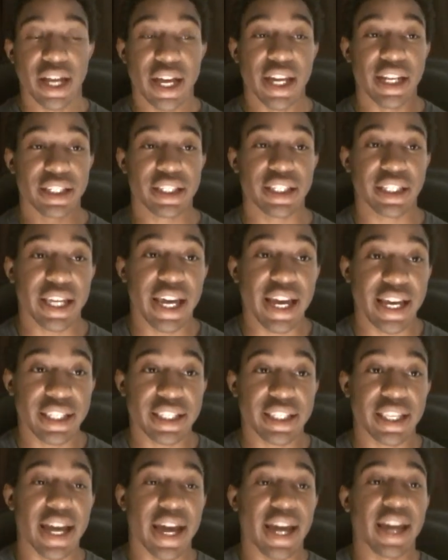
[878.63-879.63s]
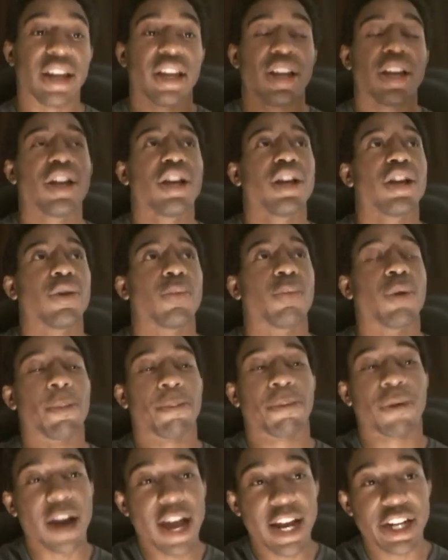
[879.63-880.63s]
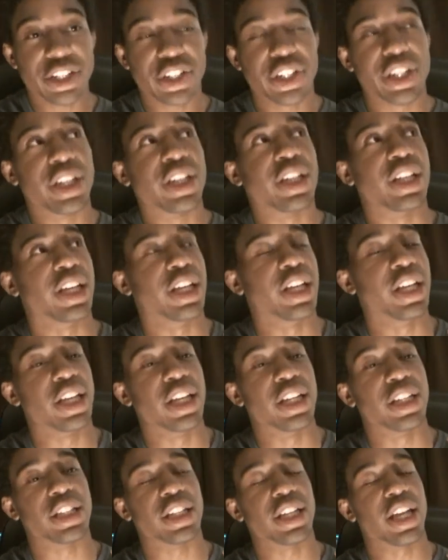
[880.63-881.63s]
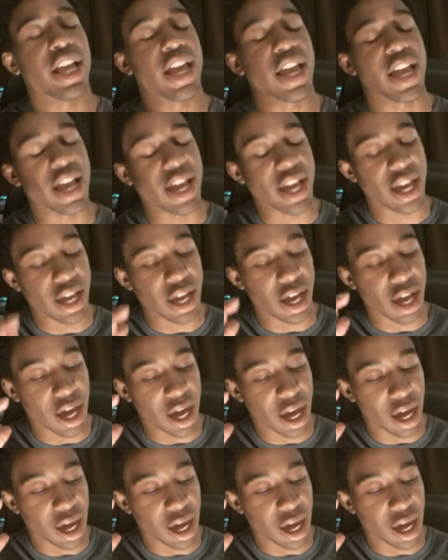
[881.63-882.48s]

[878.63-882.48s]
And it's the case that repression is a